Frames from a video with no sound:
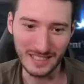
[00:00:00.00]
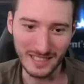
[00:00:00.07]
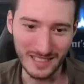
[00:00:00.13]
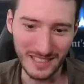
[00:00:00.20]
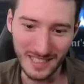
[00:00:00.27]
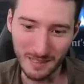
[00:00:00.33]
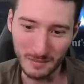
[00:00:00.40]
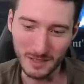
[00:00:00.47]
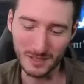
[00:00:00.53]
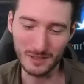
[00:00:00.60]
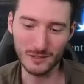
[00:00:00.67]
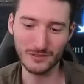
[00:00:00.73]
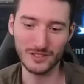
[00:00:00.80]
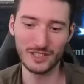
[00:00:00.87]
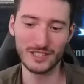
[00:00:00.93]
game is
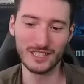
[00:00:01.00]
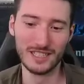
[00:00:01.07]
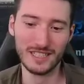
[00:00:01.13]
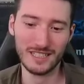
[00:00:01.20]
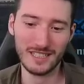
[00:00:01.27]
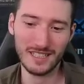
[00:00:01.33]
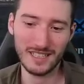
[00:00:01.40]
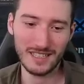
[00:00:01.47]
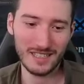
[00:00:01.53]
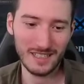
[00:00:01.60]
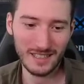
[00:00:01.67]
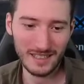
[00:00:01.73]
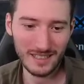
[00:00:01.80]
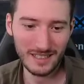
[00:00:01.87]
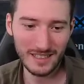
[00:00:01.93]
over.
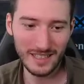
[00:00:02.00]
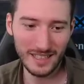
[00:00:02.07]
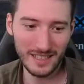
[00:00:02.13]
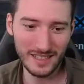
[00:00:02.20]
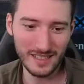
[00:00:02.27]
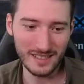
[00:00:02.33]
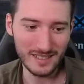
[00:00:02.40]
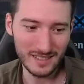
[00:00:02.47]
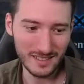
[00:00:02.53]
It is